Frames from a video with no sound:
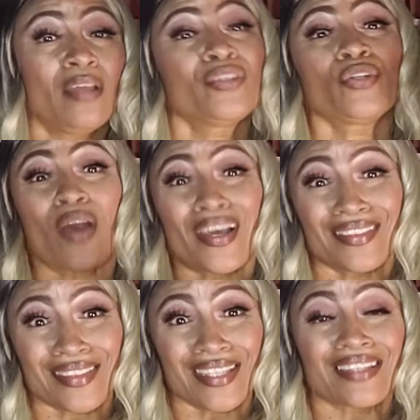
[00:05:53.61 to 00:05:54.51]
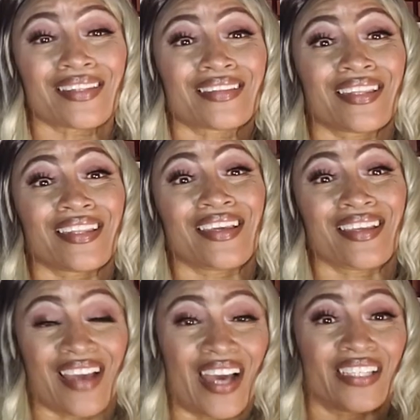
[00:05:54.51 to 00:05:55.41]
You know, I think that they
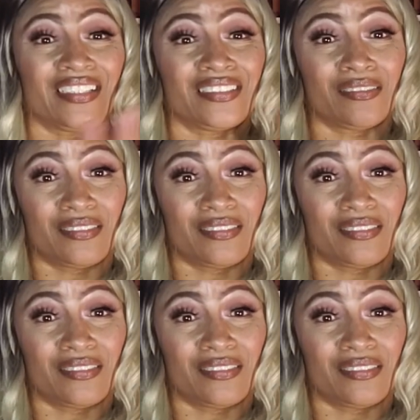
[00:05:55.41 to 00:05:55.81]
got it